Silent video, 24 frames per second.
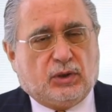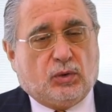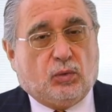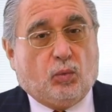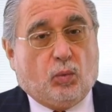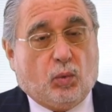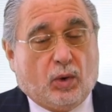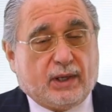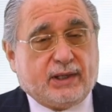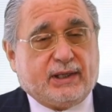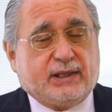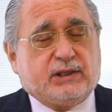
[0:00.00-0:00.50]

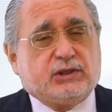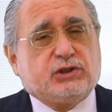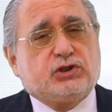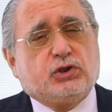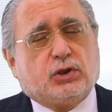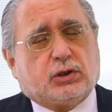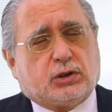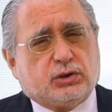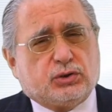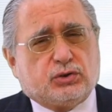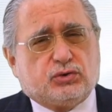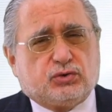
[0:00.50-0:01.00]
One is
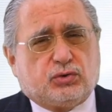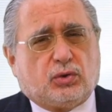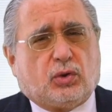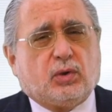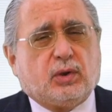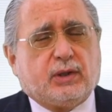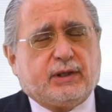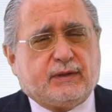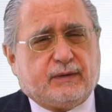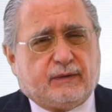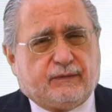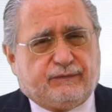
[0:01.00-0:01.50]
you're
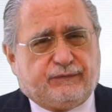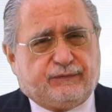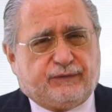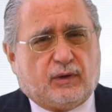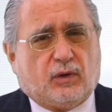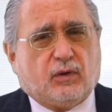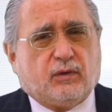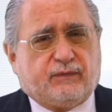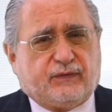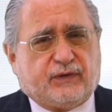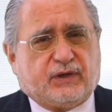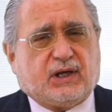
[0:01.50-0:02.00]
controlling the
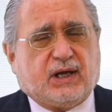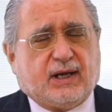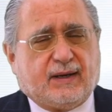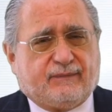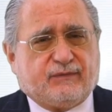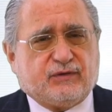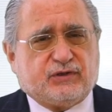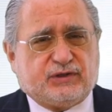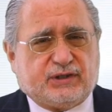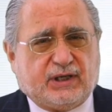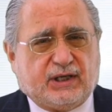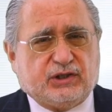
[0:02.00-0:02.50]
flow of the
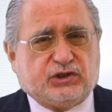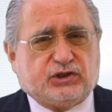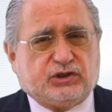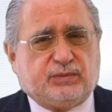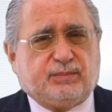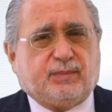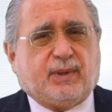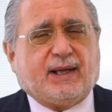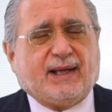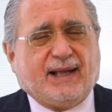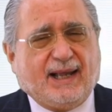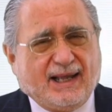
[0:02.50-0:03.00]
conversation
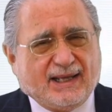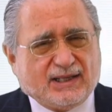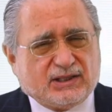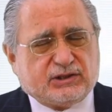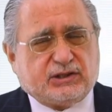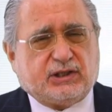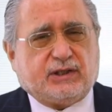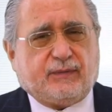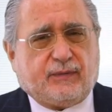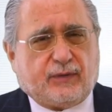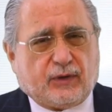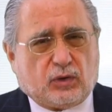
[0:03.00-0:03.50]
by
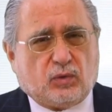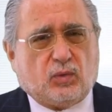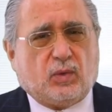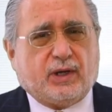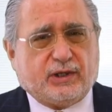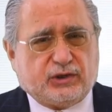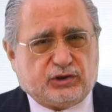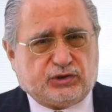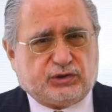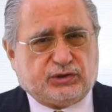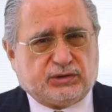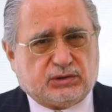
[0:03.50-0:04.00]
asking the
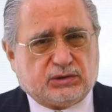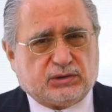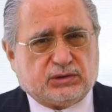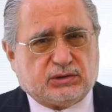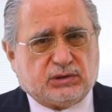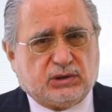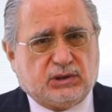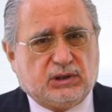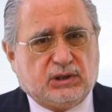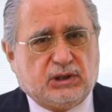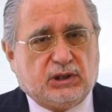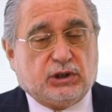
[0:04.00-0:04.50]
questions.